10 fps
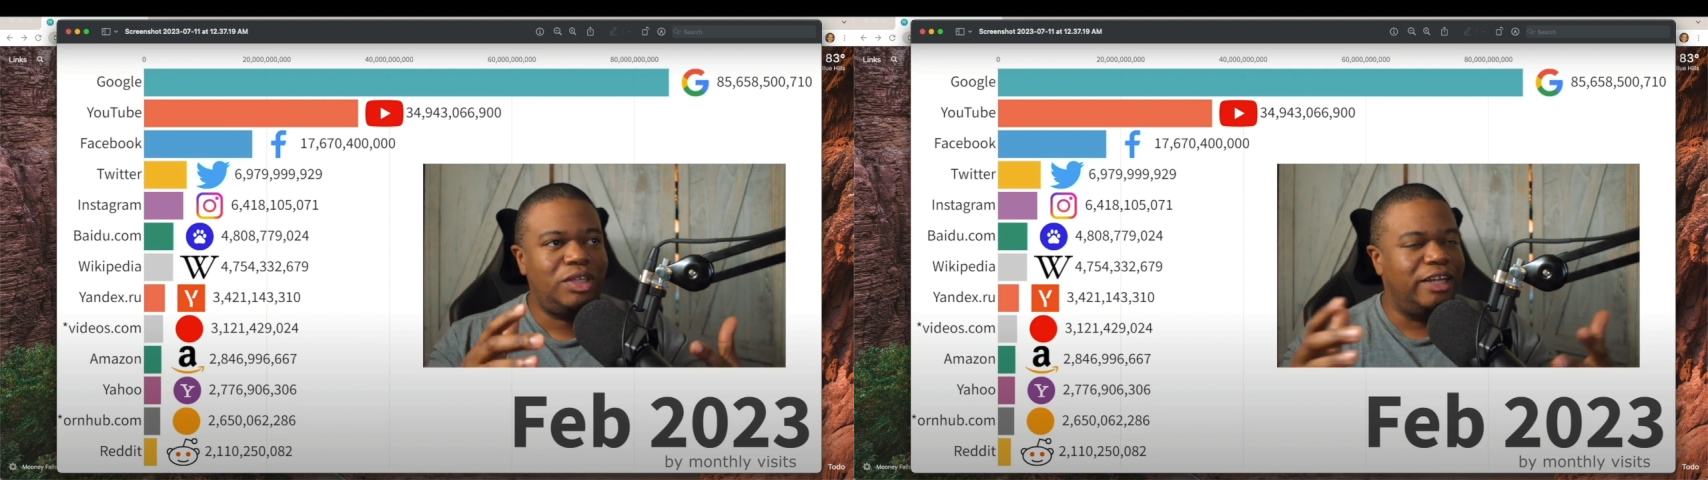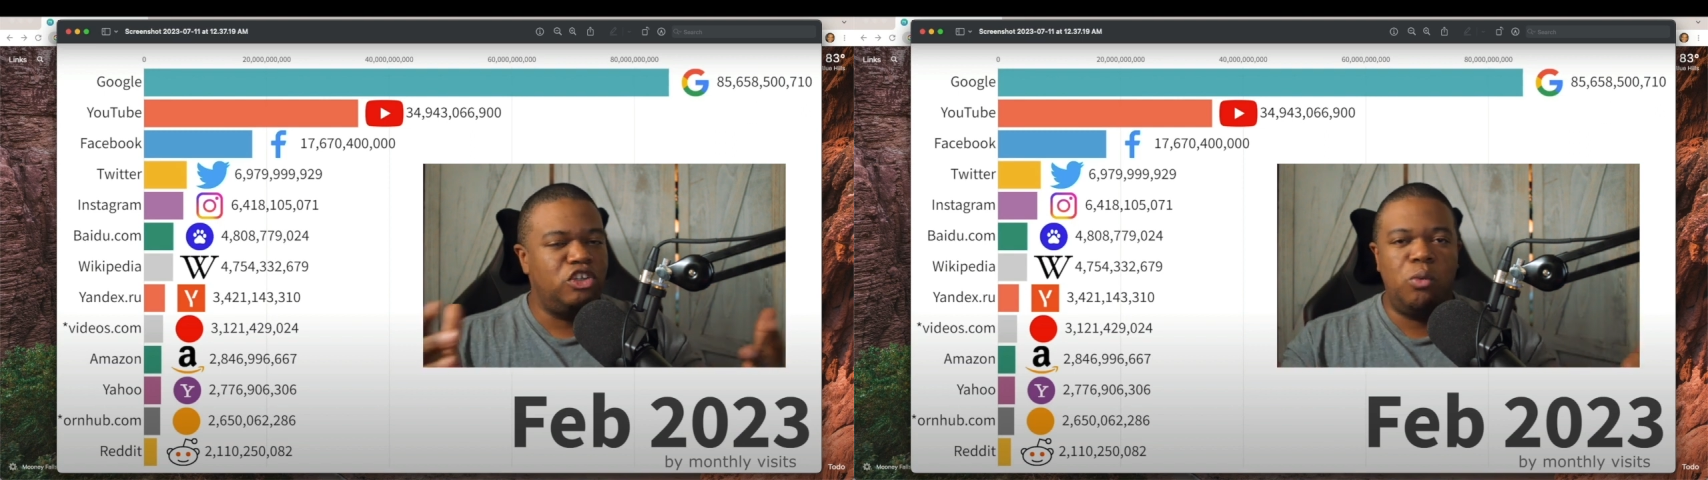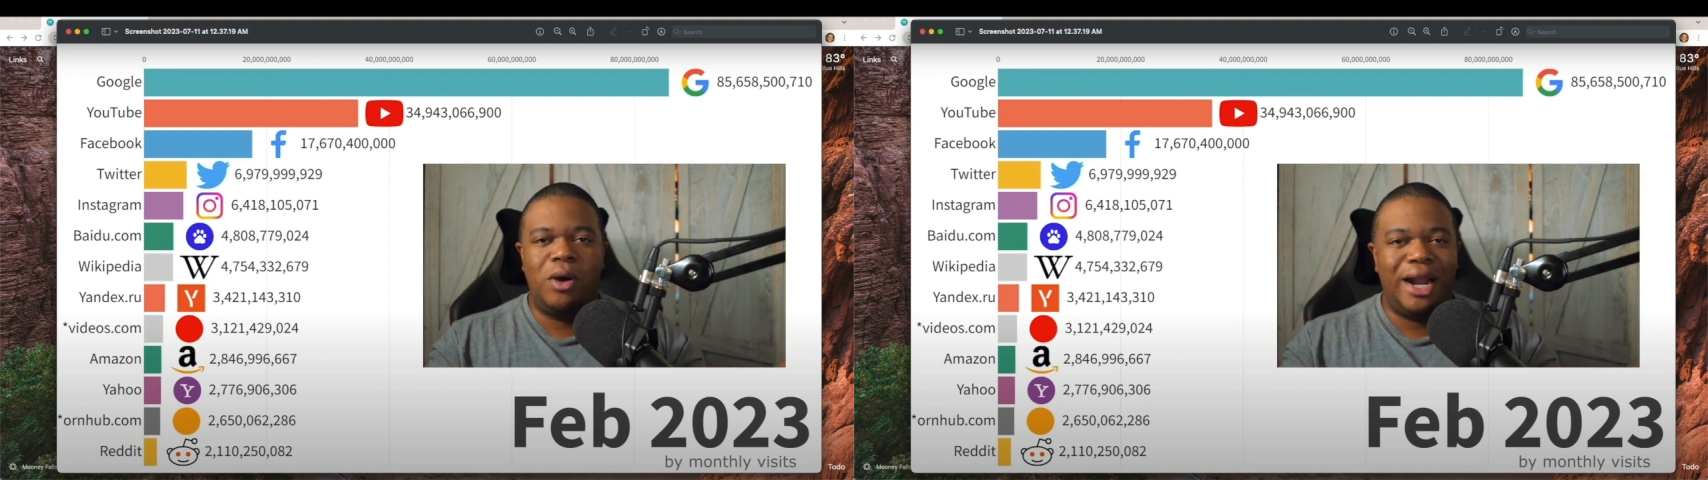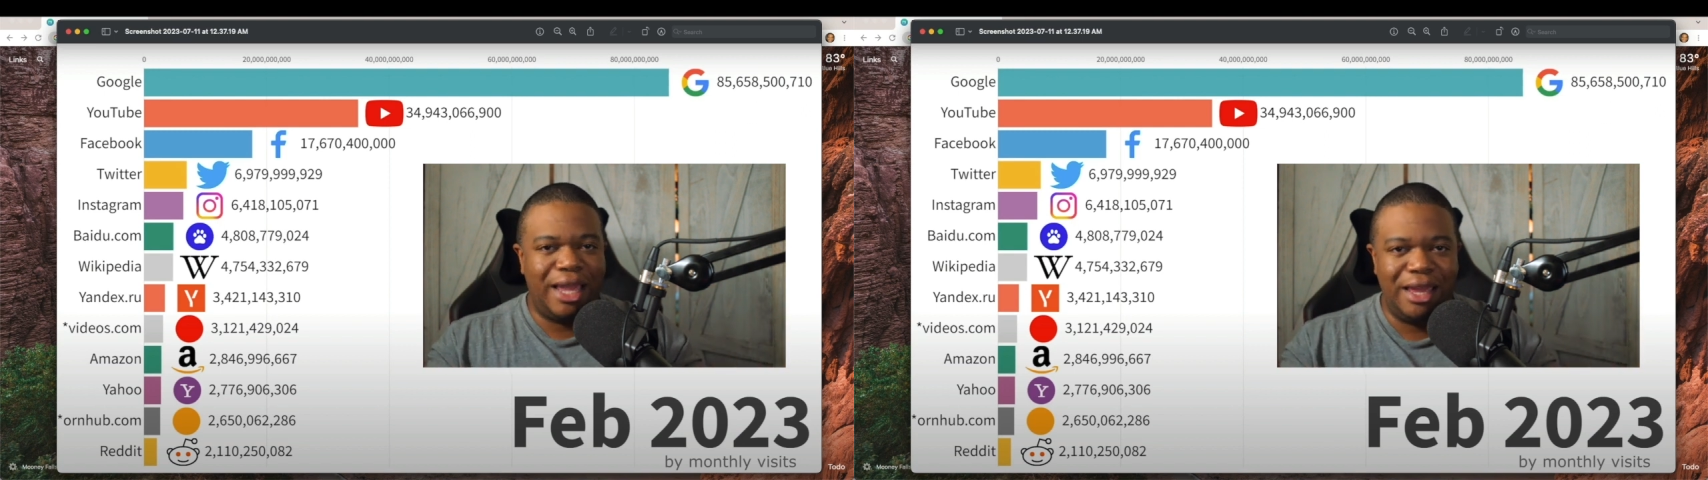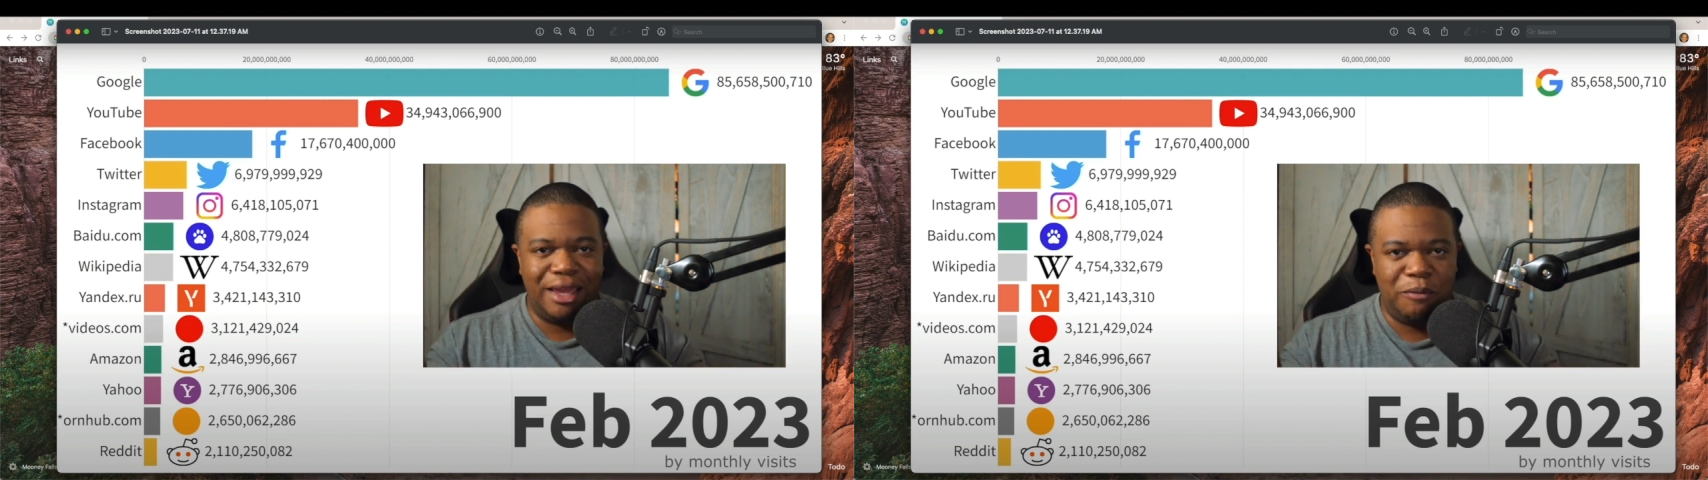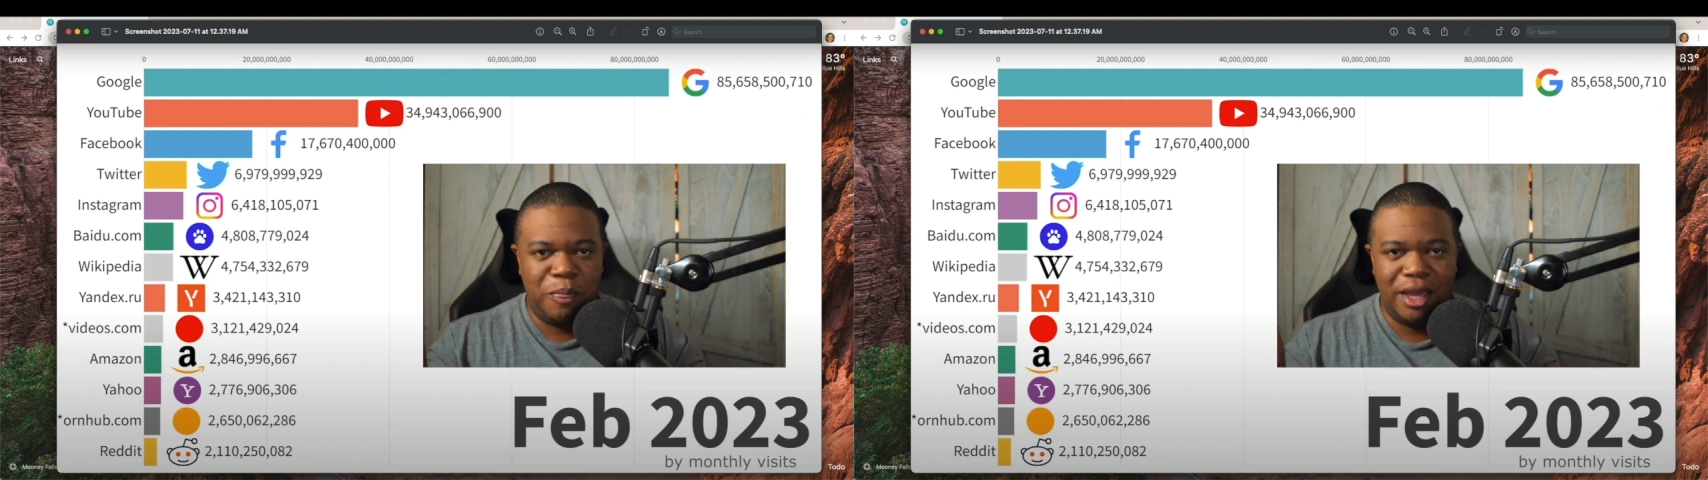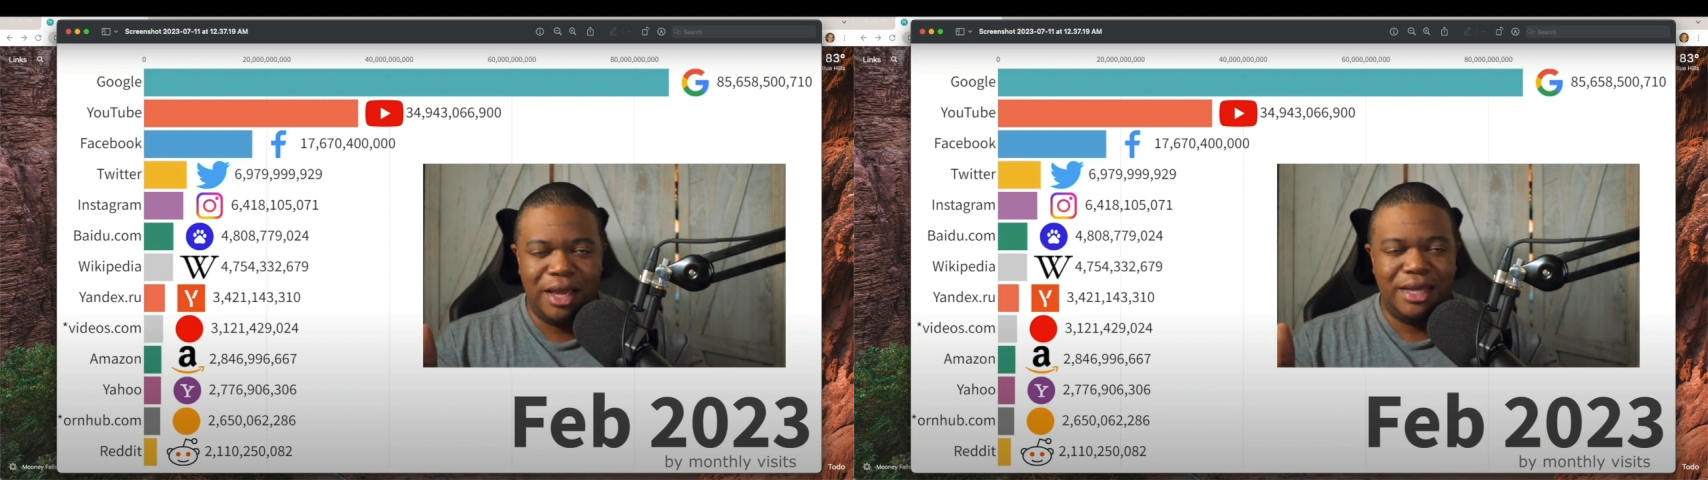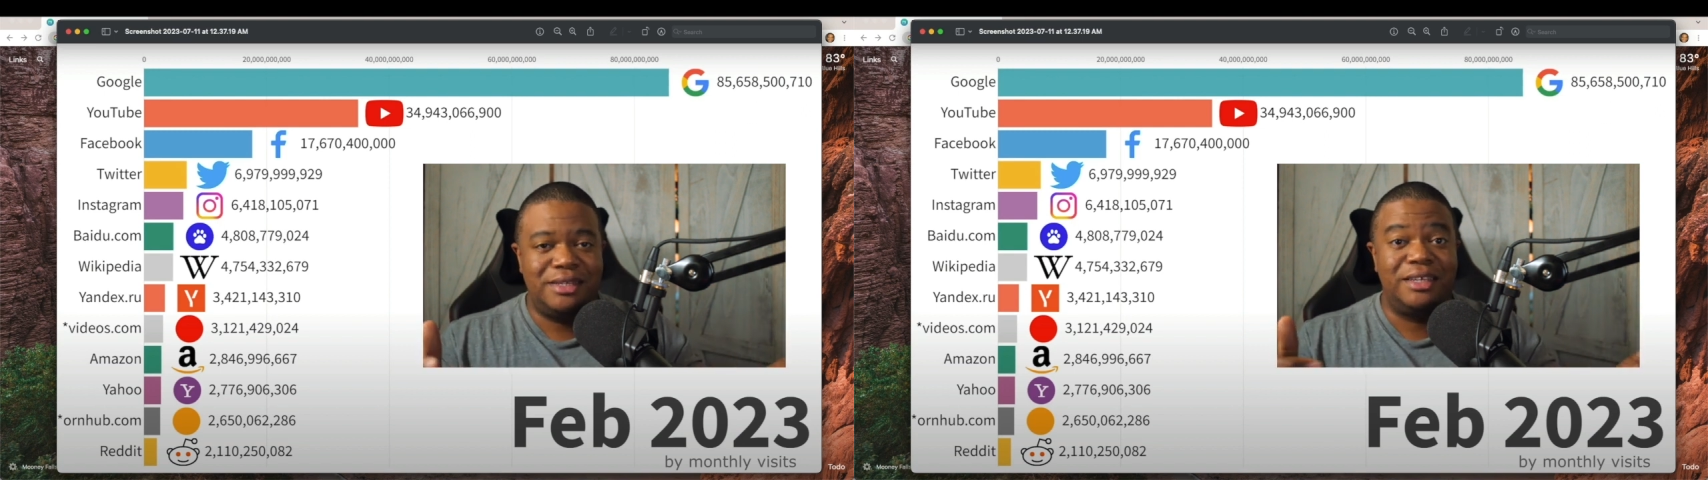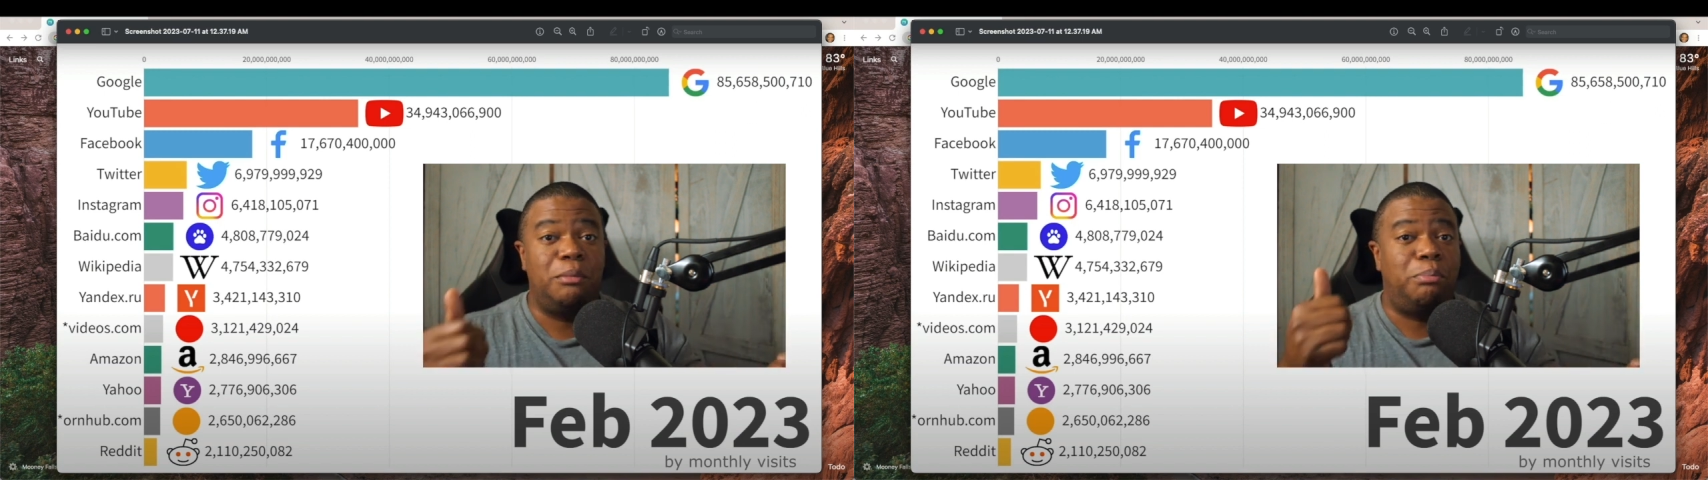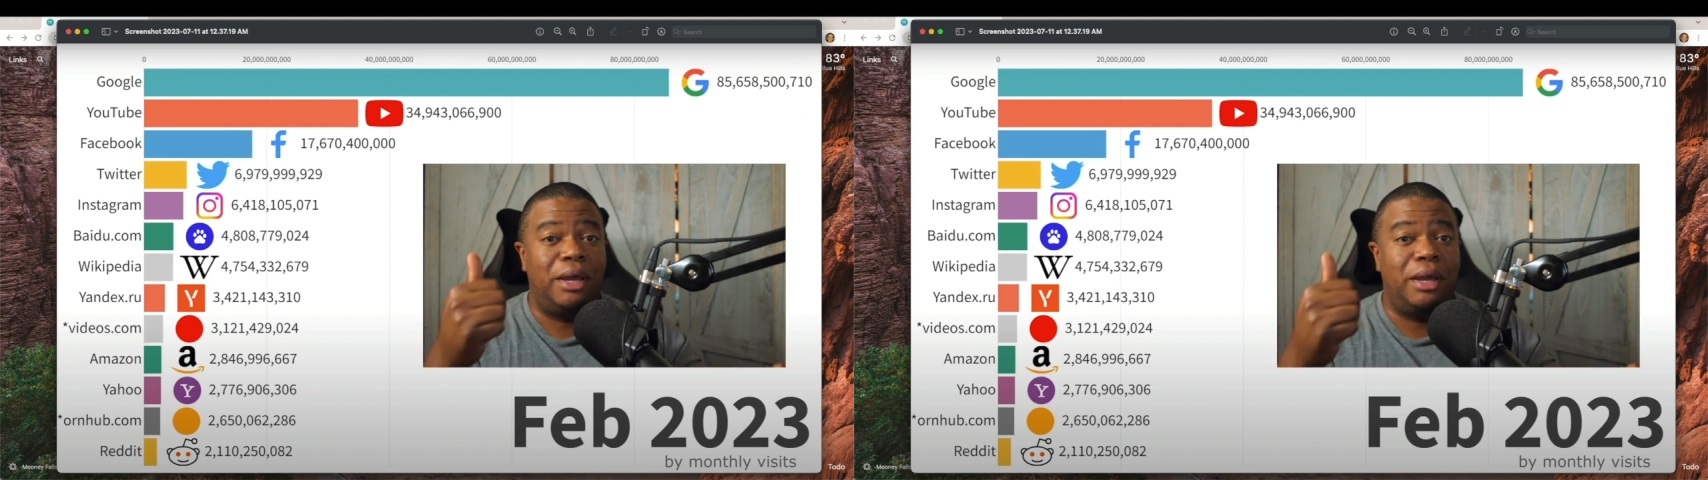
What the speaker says: and do what I can to get